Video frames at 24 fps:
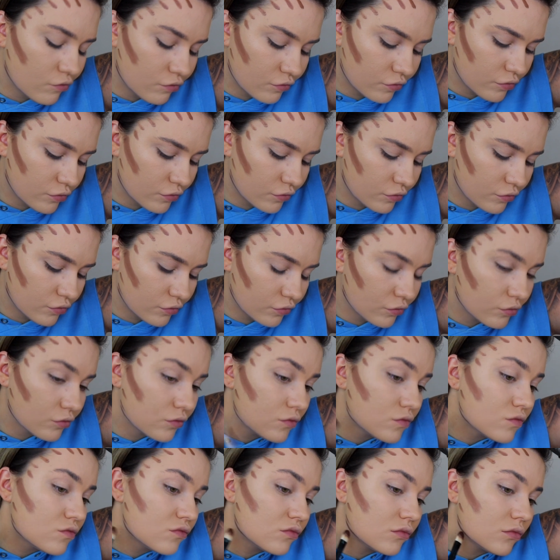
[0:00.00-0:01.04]

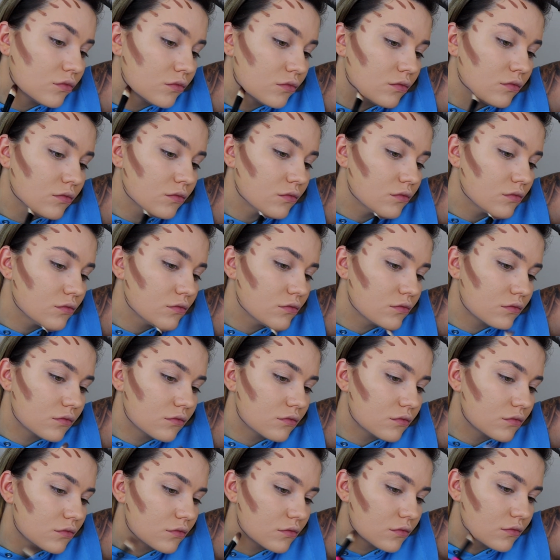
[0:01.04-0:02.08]

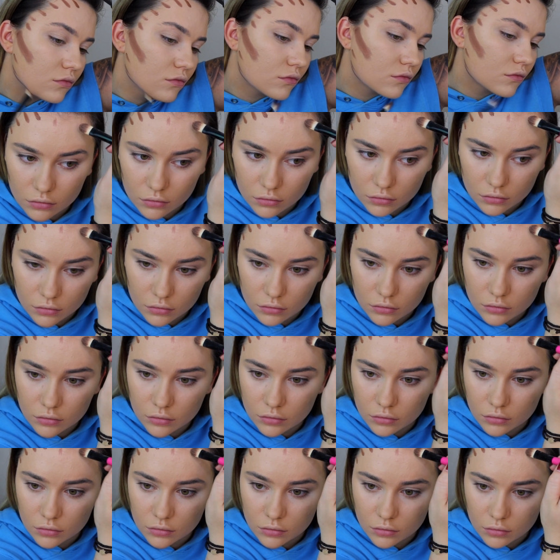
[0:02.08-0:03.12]

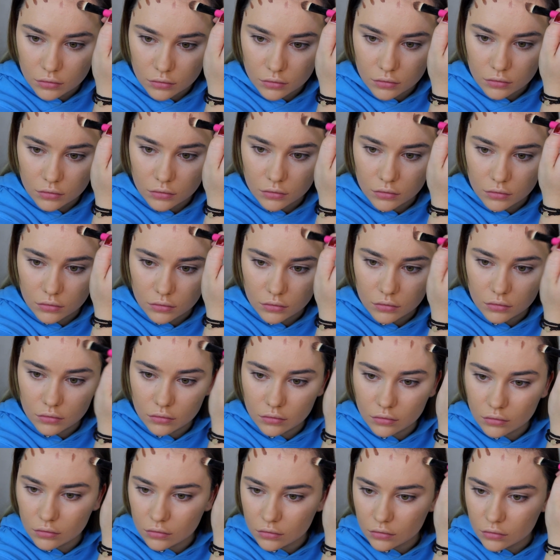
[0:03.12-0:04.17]

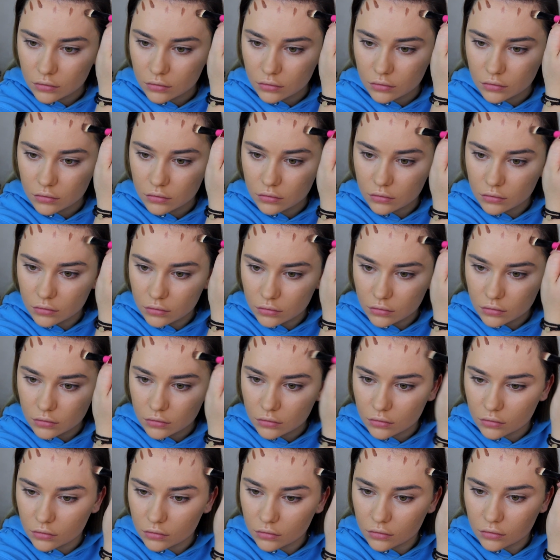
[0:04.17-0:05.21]

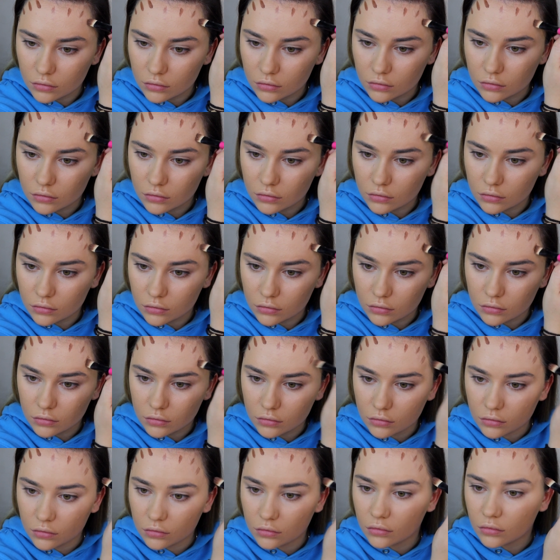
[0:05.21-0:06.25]

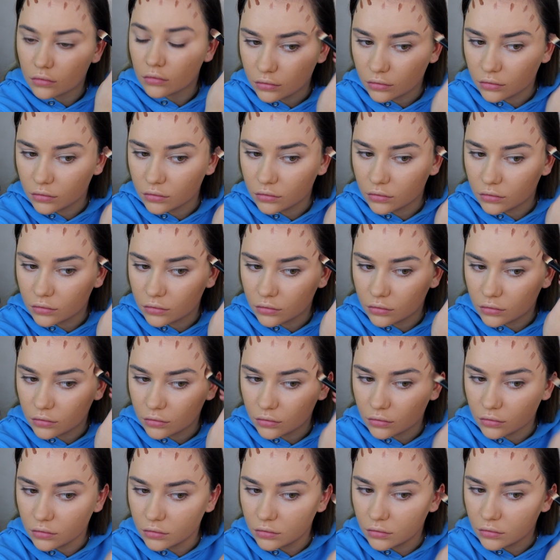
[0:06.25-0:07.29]

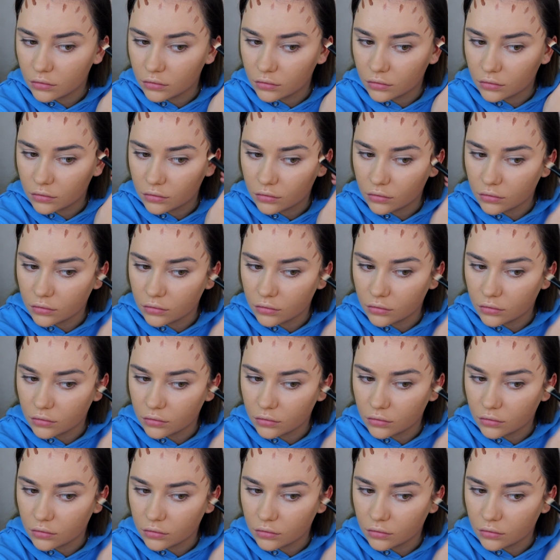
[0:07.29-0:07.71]
Nothing is said.